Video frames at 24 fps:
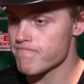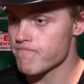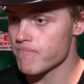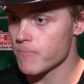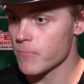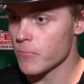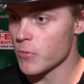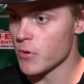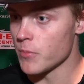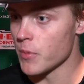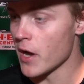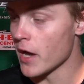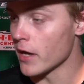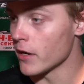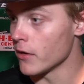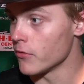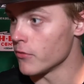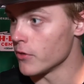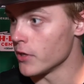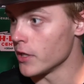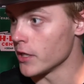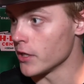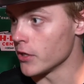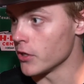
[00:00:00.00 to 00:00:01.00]
we
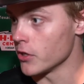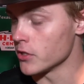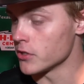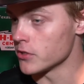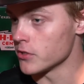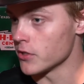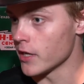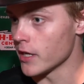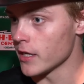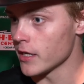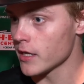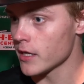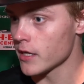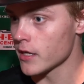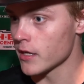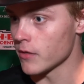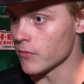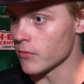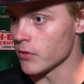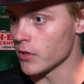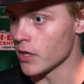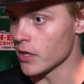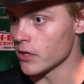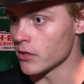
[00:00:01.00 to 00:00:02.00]
battled really good today,
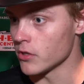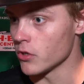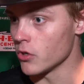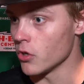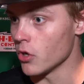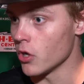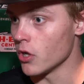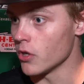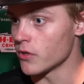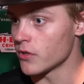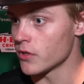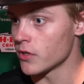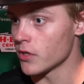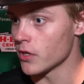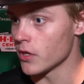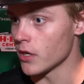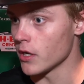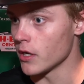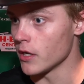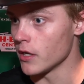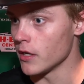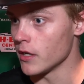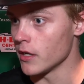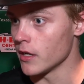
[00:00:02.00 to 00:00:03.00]
and we got the goals,
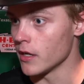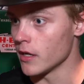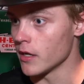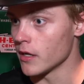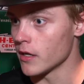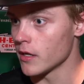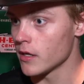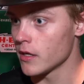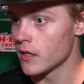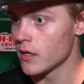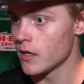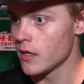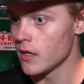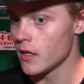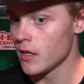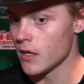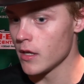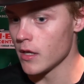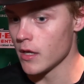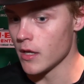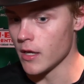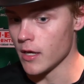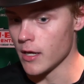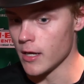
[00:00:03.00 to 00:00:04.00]
and
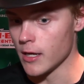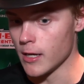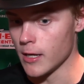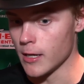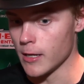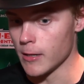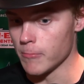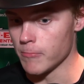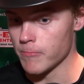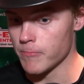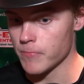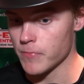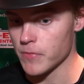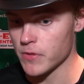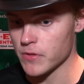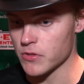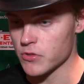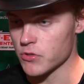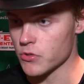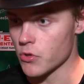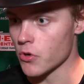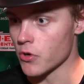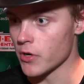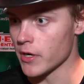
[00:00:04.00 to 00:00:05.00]

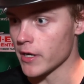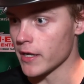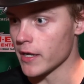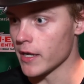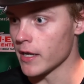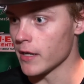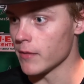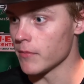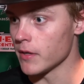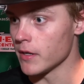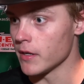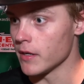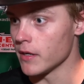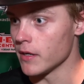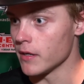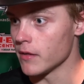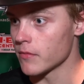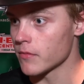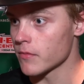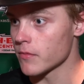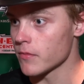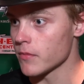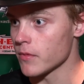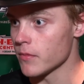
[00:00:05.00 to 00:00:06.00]
it's a scoring game,
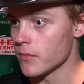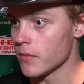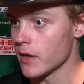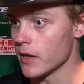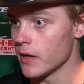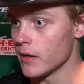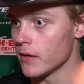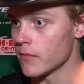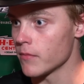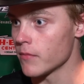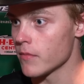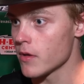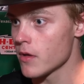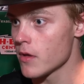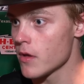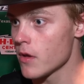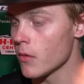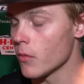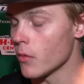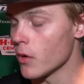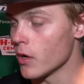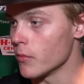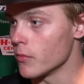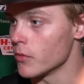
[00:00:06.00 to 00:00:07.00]
and we made
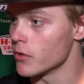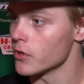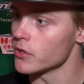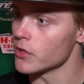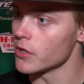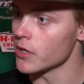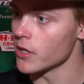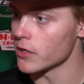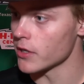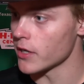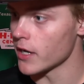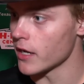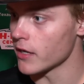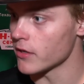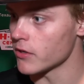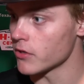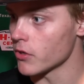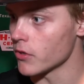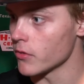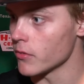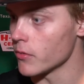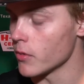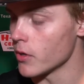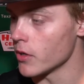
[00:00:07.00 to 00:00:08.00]
one more than other guys,
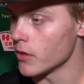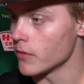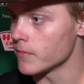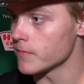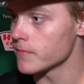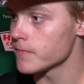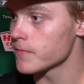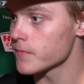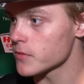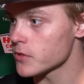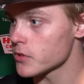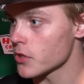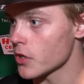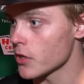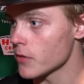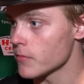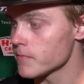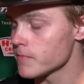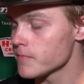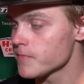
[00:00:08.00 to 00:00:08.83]
so we won. It's good.